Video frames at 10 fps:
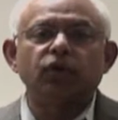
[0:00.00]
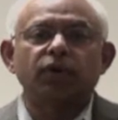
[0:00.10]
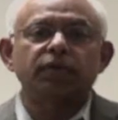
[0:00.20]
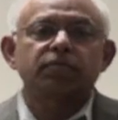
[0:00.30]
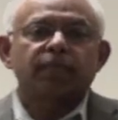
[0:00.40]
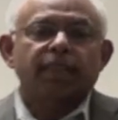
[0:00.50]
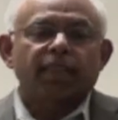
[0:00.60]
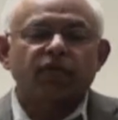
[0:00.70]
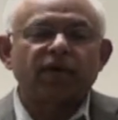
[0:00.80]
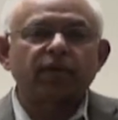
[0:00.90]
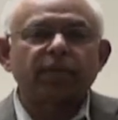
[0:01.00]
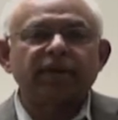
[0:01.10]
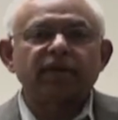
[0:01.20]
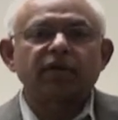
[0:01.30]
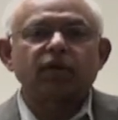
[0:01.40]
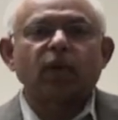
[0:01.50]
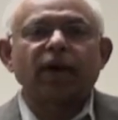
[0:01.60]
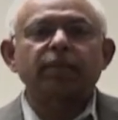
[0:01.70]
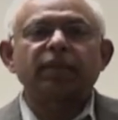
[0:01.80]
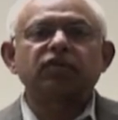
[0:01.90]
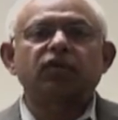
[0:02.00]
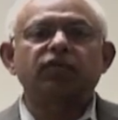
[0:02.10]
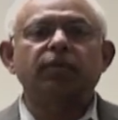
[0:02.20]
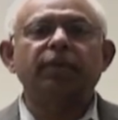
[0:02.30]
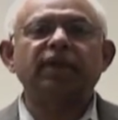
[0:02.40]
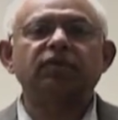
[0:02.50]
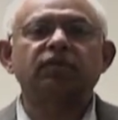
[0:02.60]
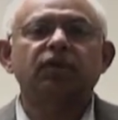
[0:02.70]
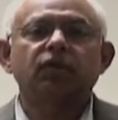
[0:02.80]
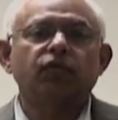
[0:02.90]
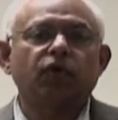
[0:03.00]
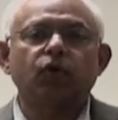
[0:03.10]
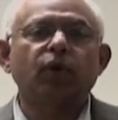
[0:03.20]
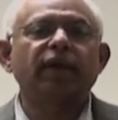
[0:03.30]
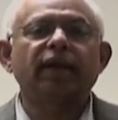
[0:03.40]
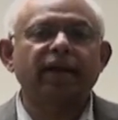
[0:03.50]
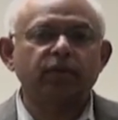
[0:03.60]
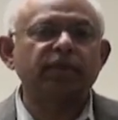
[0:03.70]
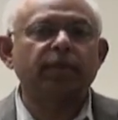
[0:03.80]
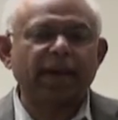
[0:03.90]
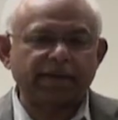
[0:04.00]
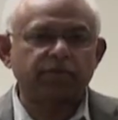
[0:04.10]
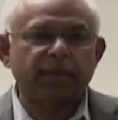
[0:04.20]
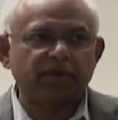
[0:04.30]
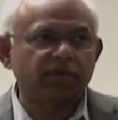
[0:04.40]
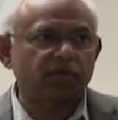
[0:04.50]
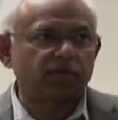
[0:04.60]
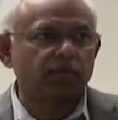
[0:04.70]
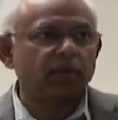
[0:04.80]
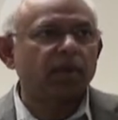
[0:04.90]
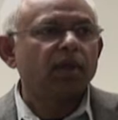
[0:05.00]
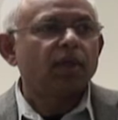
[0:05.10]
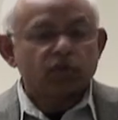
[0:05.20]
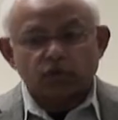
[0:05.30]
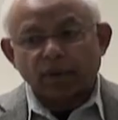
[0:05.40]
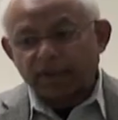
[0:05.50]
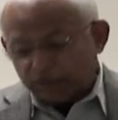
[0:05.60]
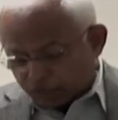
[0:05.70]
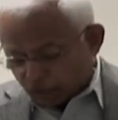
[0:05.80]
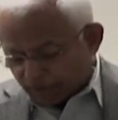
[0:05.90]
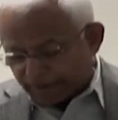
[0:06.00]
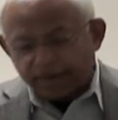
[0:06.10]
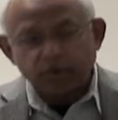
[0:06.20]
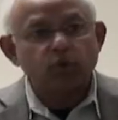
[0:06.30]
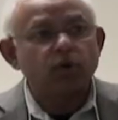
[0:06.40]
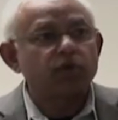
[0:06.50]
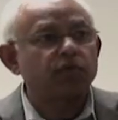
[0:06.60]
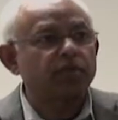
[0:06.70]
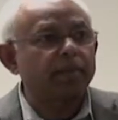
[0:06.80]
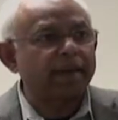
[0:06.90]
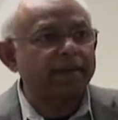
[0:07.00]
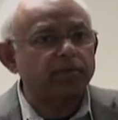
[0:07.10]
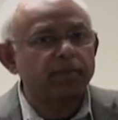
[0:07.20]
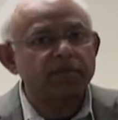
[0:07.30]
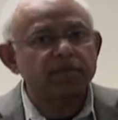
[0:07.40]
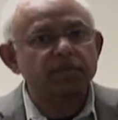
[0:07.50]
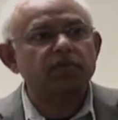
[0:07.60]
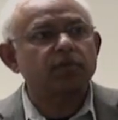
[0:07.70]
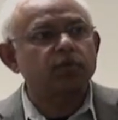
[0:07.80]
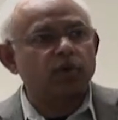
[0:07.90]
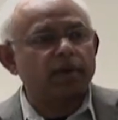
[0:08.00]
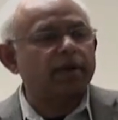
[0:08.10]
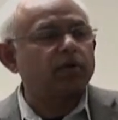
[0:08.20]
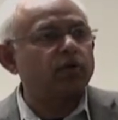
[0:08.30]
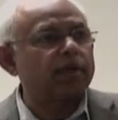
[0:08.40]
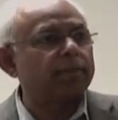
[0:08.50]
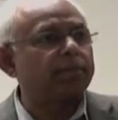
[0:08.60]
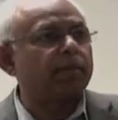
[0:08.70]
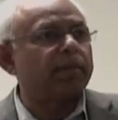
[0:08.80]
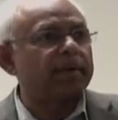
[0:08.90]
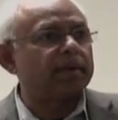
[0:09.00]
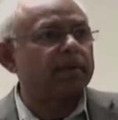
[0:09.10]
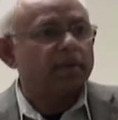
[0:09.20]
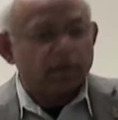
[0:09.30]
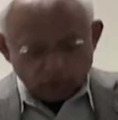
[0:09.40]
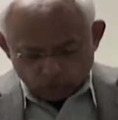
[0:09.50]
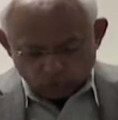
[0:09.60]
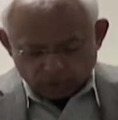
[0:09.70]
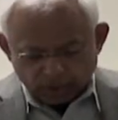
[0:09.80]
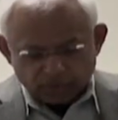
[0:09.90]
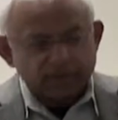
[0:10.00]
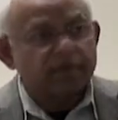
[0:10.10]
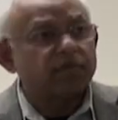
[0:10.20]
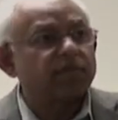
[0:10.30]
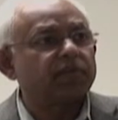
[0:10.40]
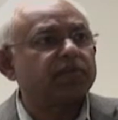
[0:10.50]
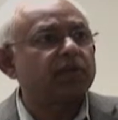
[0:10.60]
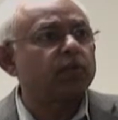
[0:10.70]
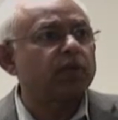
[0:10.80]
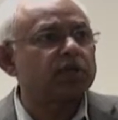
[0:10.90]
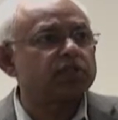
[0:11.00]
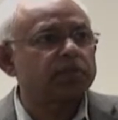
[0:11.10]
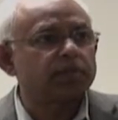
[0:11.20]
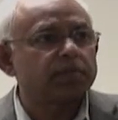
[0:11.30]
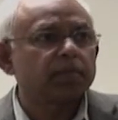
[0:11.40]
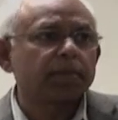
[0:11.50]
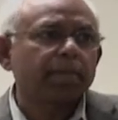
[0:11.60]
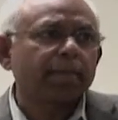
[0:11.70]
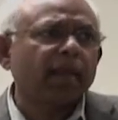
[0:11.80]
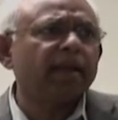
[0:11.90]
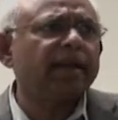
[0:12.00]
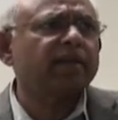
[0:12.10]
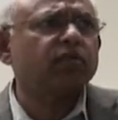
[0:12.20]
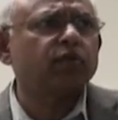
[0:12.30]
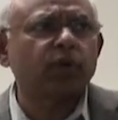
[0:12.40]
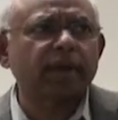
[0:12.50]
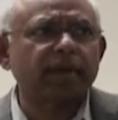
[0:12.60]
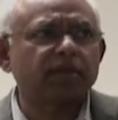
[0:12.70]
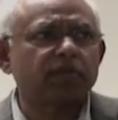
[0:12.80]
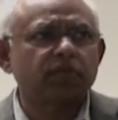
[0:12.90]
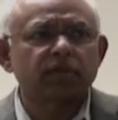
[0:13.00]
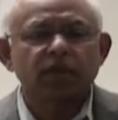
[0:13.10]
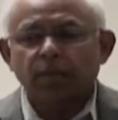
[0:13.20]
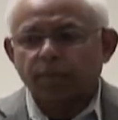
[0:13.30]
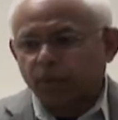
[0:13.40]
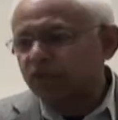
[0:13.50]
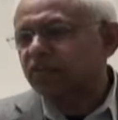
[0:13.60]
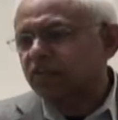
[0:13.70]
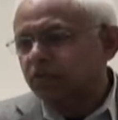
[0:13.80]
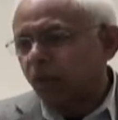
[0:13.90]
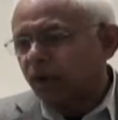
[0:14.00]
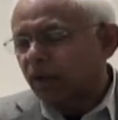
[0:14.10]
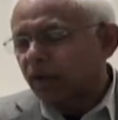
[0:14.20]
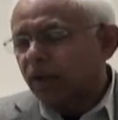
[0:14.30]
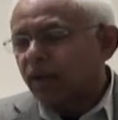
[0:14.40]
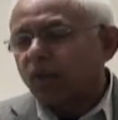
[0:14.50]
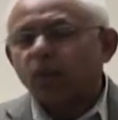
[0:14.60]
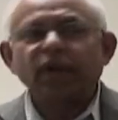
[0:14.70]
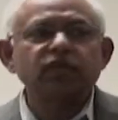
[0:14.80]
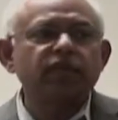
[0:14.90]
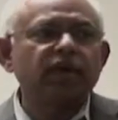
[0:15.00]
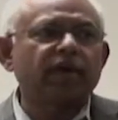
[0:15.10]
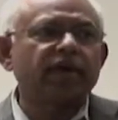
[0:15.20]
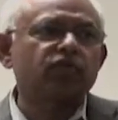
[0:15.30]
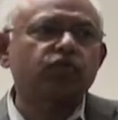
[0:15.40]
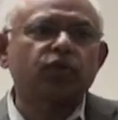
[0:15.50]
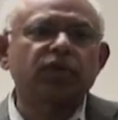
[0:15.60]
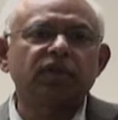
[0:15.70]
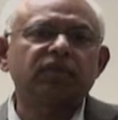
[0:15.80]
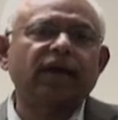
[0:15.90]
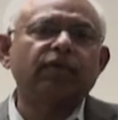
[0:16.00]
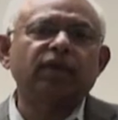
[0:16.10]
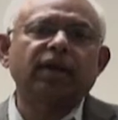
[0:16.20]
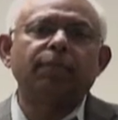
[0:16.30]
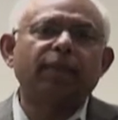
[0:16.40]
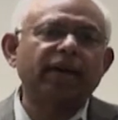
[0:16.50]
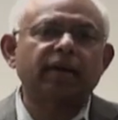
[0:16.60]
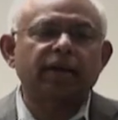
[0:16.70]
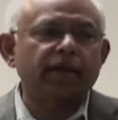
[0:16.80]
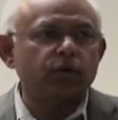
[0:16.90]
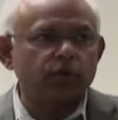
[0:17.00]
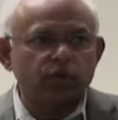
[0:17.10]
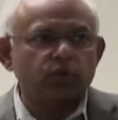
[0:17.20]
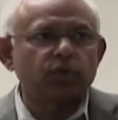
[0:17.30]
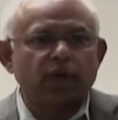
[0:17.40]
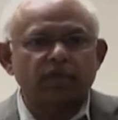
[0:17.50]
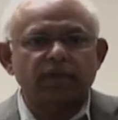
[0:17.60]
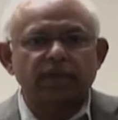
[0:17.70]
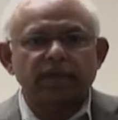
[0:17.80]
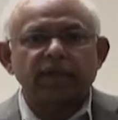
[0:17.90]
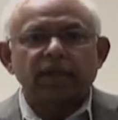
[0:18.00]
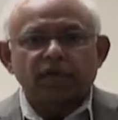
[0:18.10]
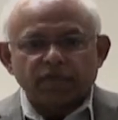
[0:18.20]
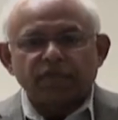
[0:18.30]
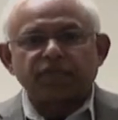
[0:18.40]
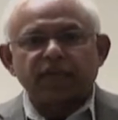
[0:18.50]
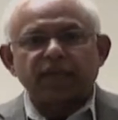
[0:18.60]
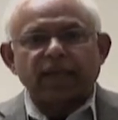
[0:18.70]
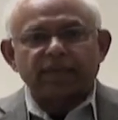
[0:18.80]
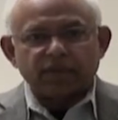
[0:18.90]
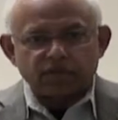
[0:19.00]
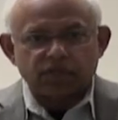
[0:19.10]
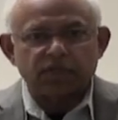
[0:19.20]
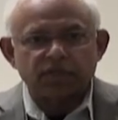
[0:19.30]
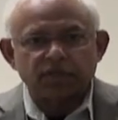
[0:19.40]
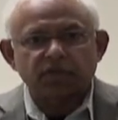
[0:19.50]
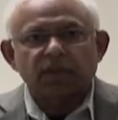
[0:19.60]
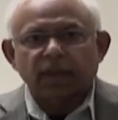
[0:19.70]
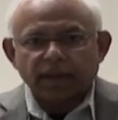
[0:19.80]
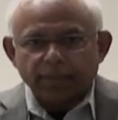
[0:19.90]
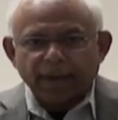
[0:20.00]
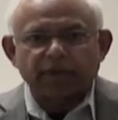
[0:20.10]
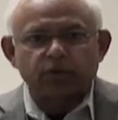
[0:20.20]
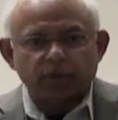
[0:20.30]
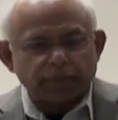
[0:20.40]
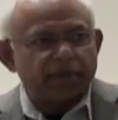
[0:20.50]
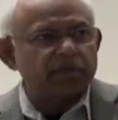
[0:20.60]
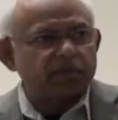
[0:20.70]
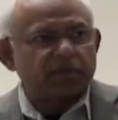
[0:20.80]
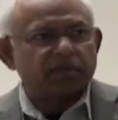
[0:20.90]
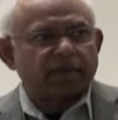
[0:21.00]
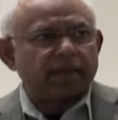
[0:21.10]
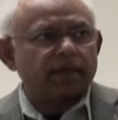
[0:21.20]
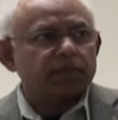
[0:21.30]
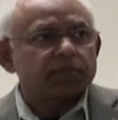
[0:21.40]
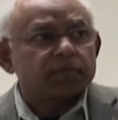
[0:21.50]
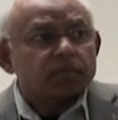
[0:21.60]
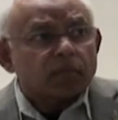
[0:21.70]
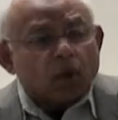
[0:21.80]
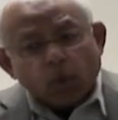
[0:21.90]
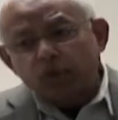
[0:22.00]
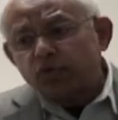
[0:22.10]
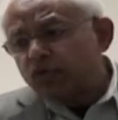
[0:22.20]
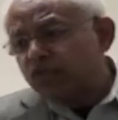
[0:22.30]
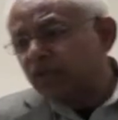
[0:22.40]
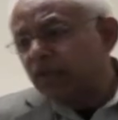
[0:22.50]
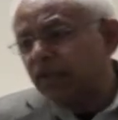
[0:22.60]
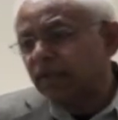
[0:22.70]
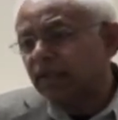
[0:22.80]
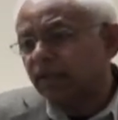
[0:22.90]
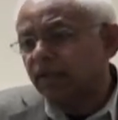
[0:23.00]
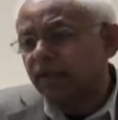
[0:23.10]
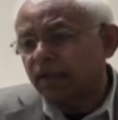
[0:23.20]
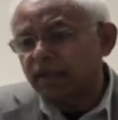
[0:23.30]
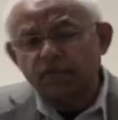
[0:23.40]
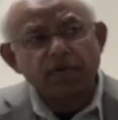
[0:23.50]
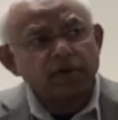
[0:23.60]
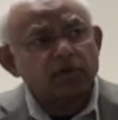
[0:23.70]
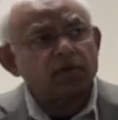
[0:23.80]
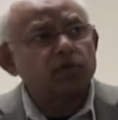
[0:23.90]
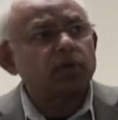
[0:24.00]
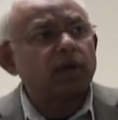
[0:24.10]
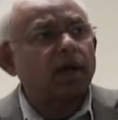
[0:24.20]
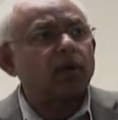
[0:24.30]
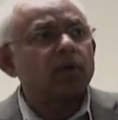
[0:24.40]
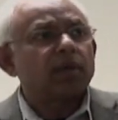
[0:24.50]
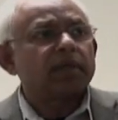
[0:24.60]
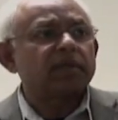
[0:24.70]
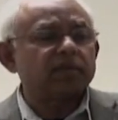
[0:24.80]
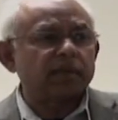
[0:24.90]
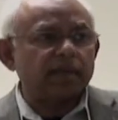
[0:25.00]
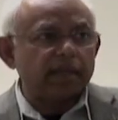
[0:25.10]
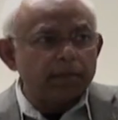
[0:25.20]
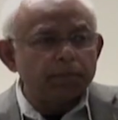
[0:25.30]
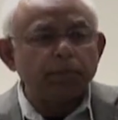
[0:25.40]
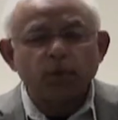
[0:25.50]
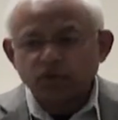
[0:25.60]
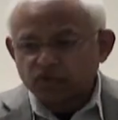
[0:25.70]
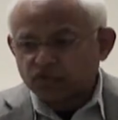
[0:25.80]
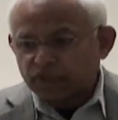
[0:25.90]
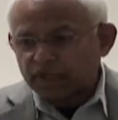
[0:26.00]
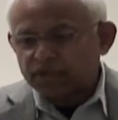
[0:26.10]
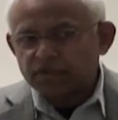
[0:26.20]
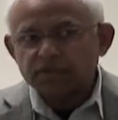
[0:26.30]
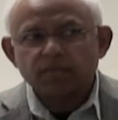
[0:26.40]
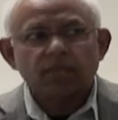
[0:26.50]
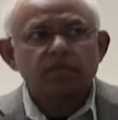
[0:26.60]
your fundamental requirements of the base for going ahead with the management system. So if you are ready to go in for the management system, you are ready to implement the 2015 version, let us look at this process model. Once we have understood this, I will come back again to the 2015 and the changes and back to the PDCA cycle. What you see in front of you now is an input stage,